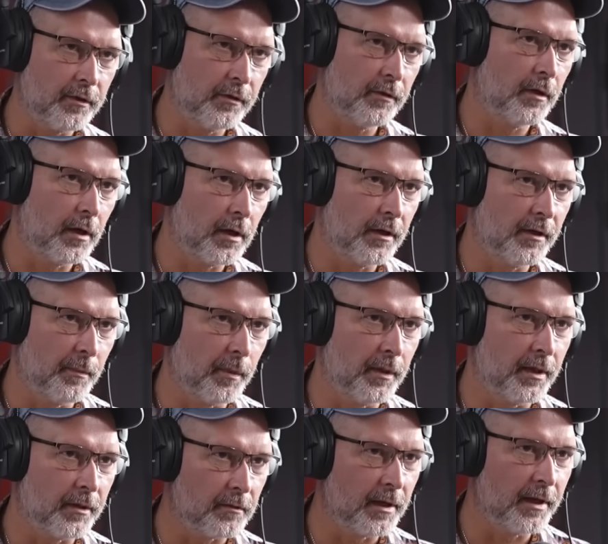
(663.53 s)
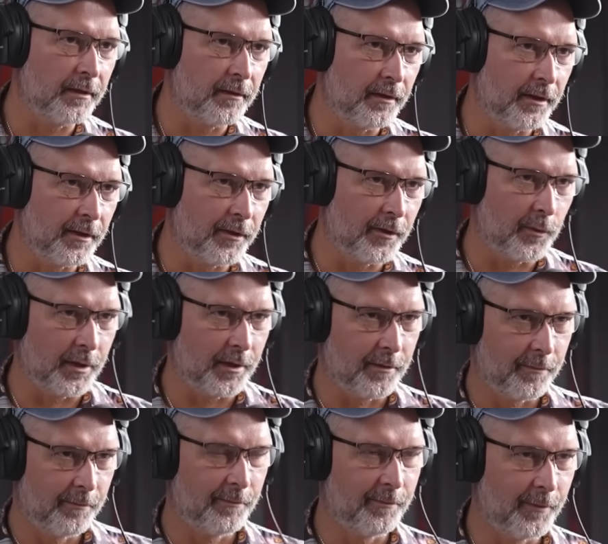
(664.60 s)
in a heart implant, right? You know, you don't want
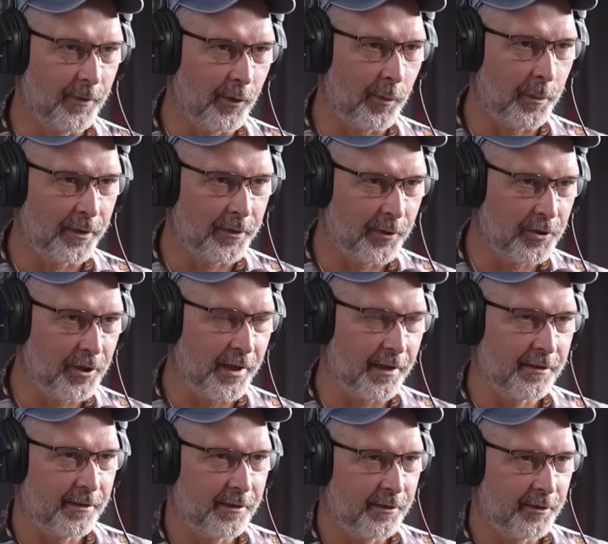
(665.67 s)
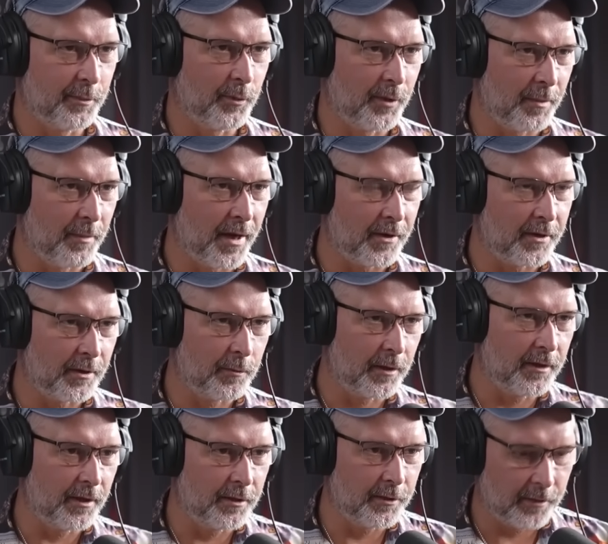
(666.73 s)
to open your chest to put a battery.
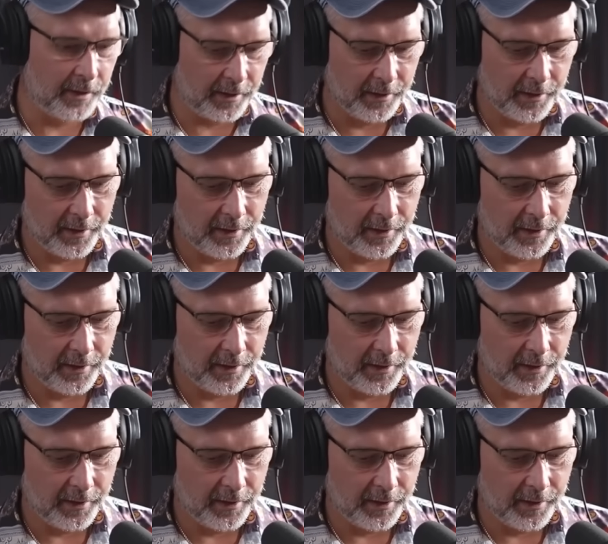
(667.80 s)
What they do, they